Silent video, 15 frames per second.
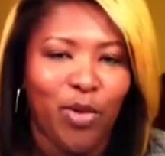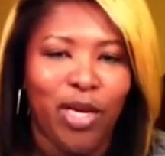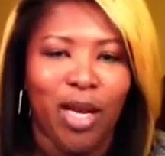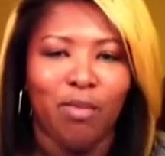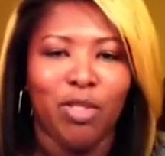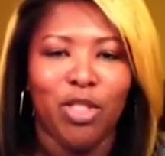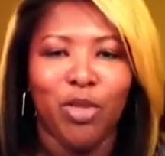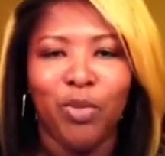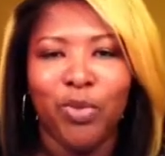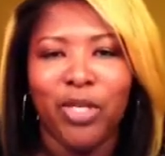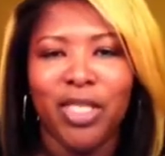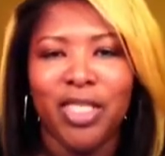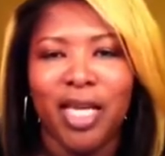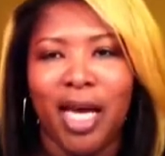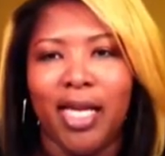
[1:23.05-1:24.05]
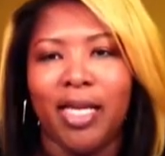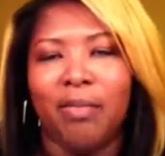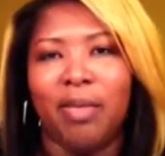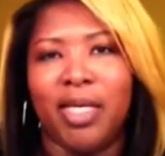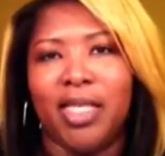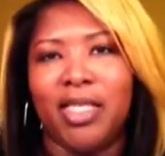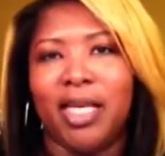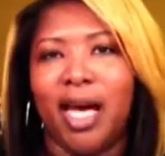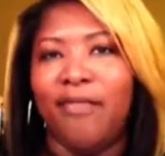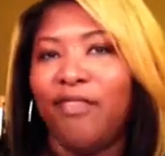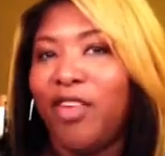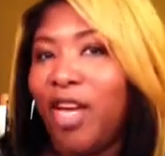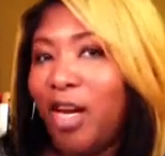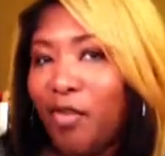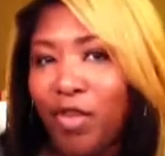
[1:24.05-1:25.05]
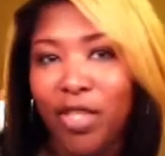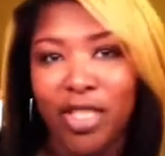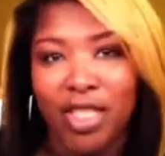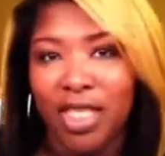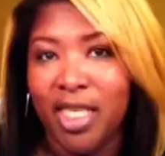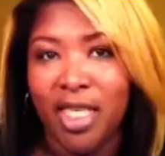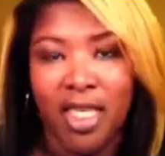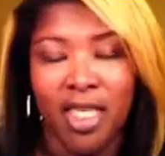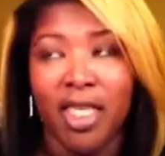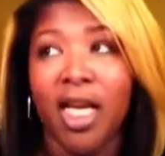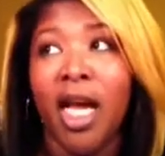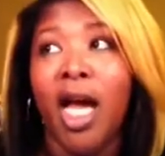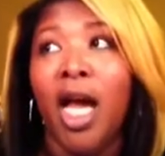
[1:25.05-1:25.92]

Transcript: and I'm super excited because I've never attended